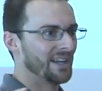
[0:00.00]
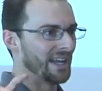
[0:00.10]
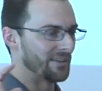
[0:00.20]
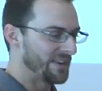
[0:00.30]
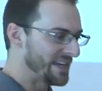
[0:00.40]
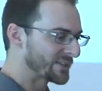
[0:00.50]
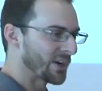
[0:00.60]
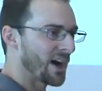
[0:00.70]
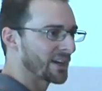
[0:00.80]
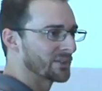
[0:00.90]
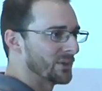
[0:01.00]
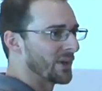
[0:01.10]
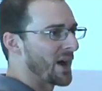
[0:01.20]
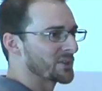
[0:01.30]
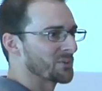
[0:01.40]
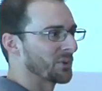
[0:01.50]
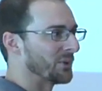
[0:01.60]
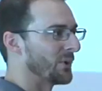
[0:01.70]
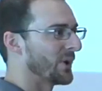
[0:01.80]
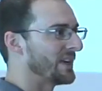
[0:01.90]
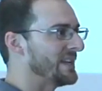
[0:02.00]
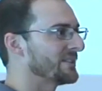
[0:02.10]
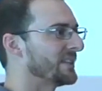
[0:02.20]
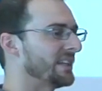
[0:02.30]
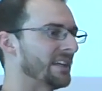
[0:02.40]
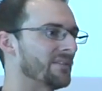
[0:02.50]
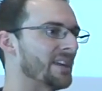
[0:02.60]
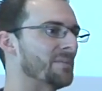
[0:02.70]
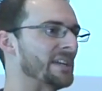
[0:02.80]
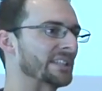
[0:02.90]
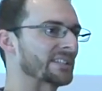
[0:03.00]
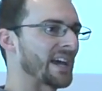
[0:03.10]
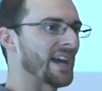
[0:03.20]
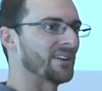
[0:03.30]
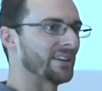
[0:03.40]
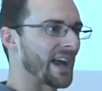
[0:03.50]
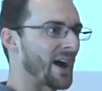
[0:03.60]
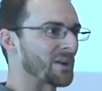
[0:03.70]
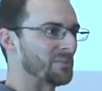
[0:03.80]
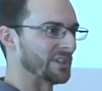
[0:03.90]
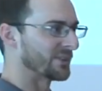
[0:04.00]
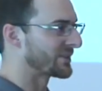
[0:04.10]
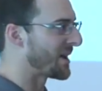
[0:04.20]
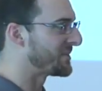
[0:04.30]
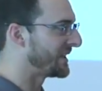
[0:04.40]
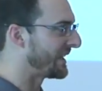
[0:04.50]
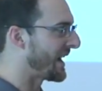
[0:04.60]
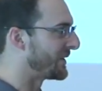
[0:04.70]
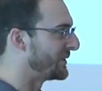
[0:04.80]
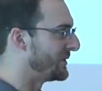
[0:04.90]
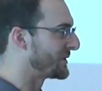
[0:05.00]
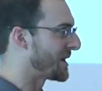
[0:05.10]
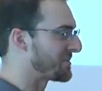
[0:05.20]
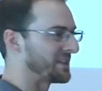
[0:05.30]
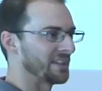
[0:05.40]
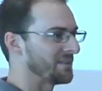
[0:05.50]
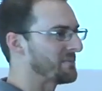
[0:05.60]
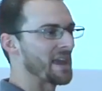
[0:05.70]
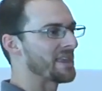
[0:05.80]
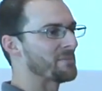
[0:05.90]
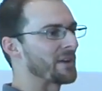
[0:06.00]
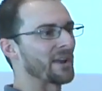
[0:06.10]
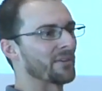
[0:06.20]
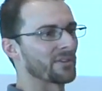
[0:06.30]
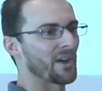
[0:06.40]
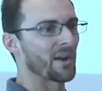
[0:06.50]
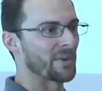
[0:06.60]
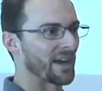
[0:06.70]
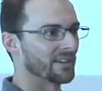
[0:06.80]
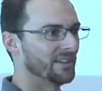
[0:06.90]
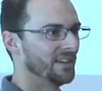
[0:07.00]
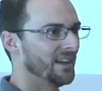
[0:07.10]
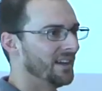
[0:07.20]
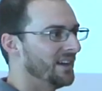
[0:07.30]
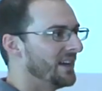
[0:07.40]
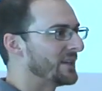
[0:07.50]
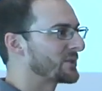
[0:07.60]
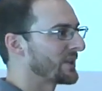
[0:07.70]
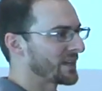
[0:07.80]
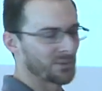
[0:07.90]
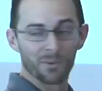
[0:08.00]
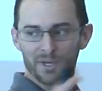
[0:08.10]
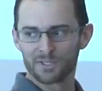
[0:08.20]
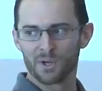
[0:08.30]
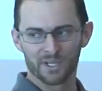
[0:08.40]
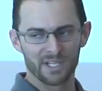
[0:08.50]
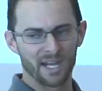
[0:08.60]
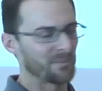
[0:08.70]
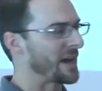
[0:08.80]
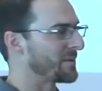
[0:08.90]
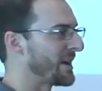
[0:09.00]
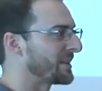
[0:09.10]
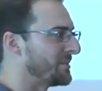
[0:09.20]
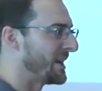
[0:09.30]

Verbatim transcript: And if he's talking to an entrepreneur, he's going to give them insight on how to build something and how to do something that they may, they may have never thought about. And so that's what we're so excited about about the